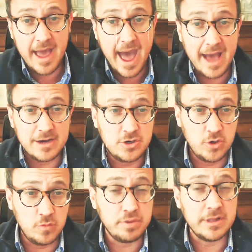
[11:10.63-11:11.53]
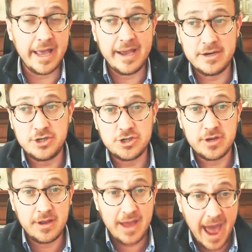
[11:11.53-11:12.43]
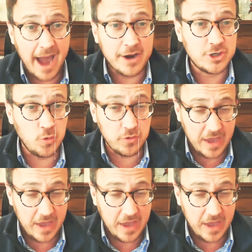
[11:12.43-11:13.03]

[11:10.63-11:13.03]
had to pledge actual